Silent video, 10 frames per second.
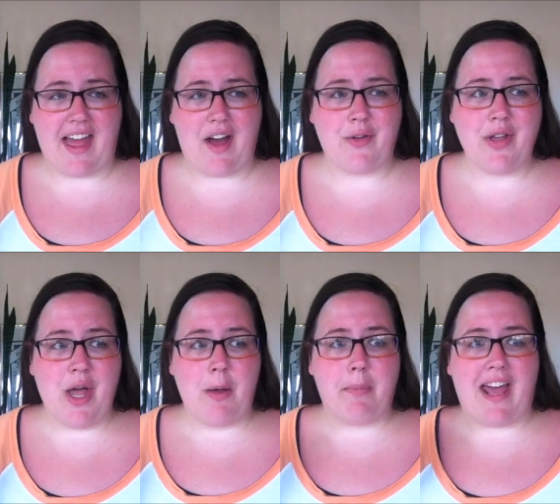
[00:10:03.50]
account,
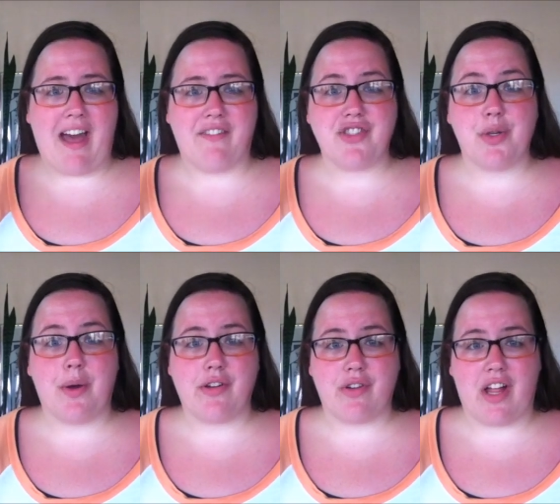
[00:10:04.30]
but I have
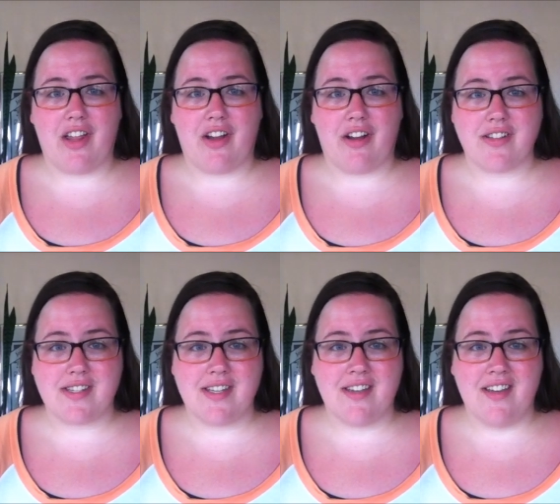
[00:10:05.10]

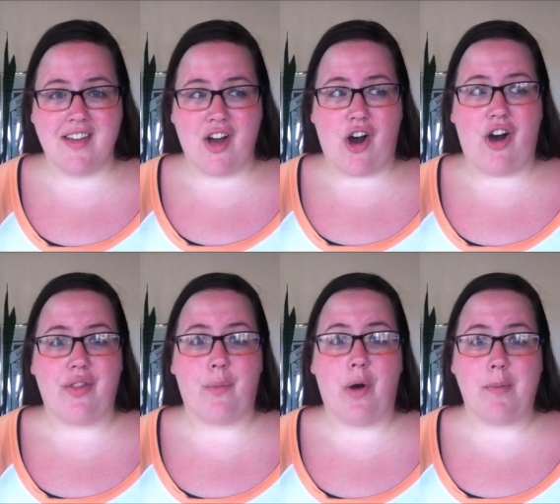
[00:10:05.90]
$200 on
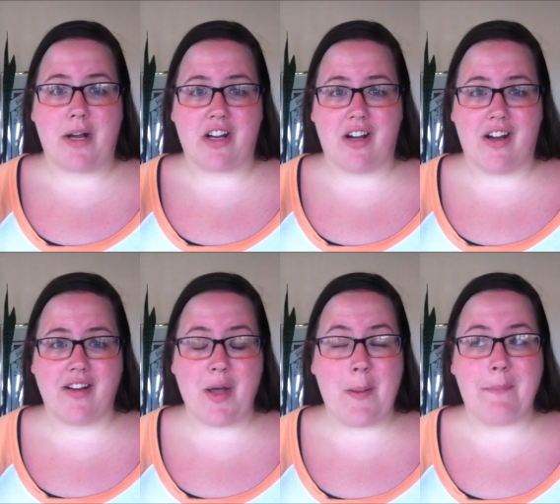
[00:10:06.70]
the Walmart card,
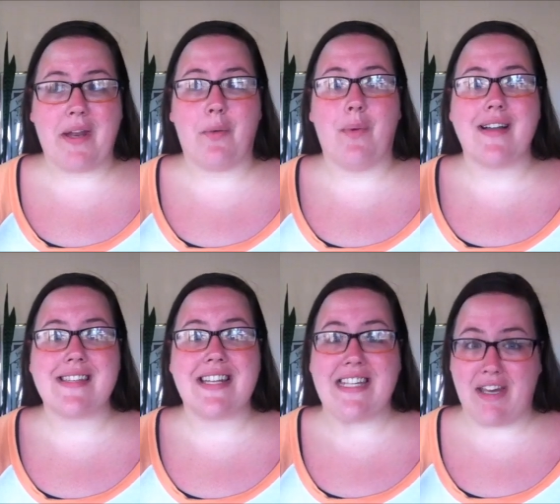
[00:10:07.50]
but it
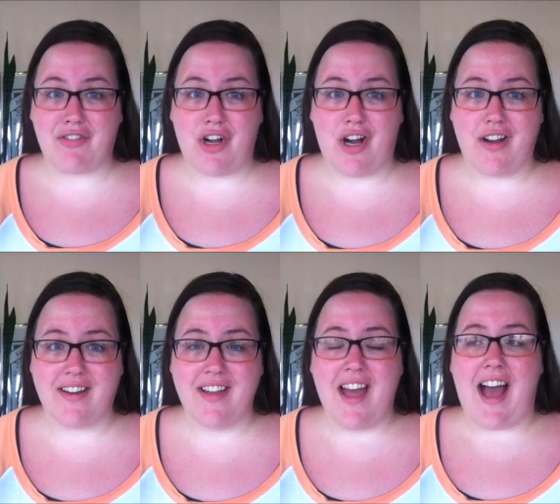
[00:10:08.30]
wasn't a gift card.
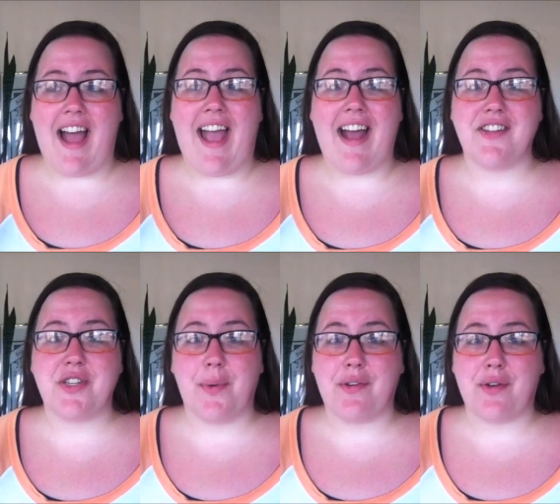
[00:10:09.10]
I had
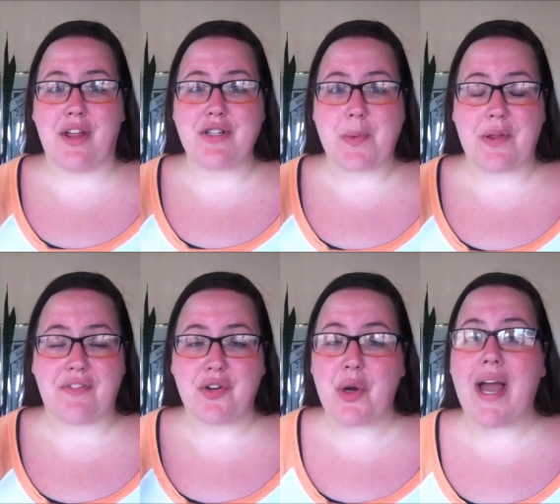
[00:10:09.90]
$200 worth
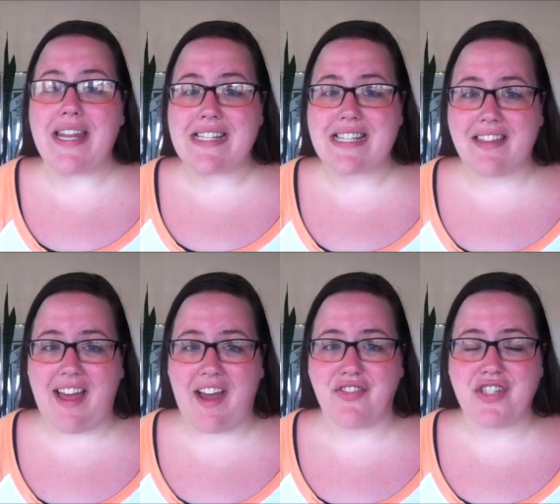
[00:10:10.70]
of credit
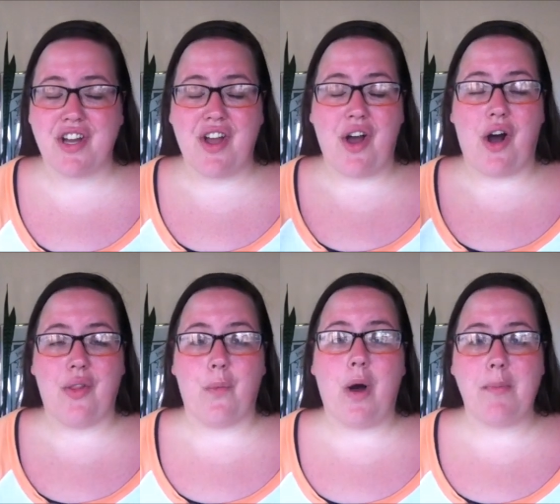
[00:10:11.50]
left on
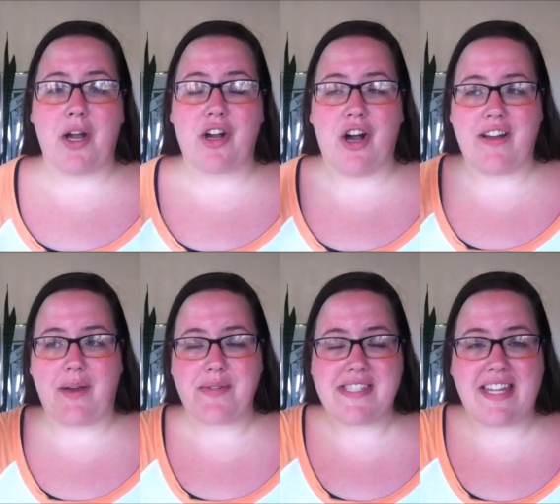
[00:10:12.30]
the Walmart card, and
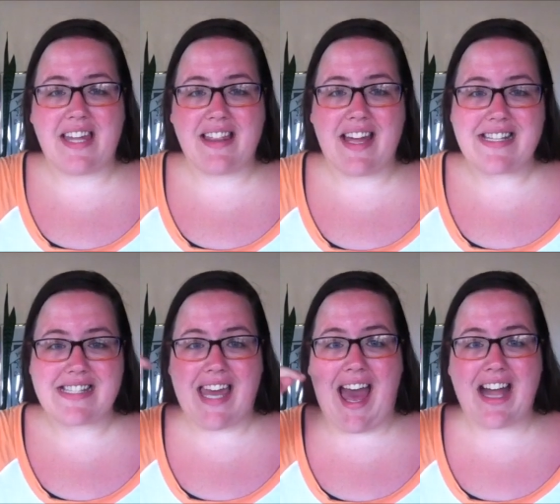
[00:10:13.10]
I was thinking that
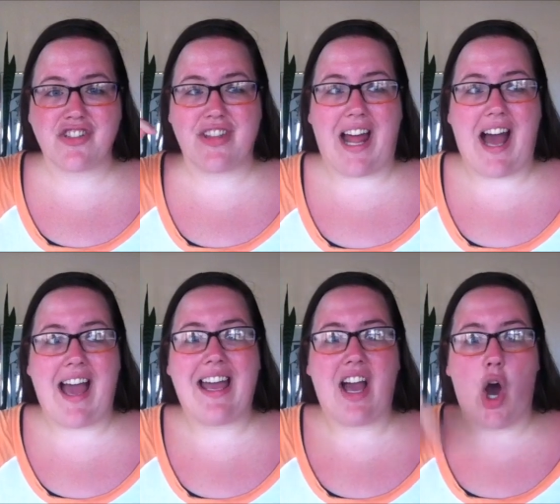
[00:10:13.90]
is cash that
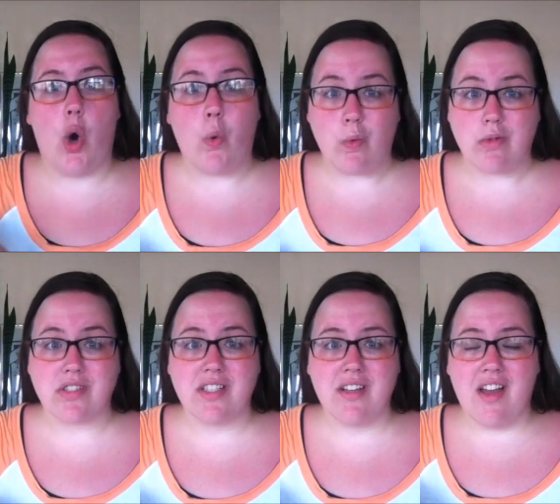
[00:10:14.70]
I owned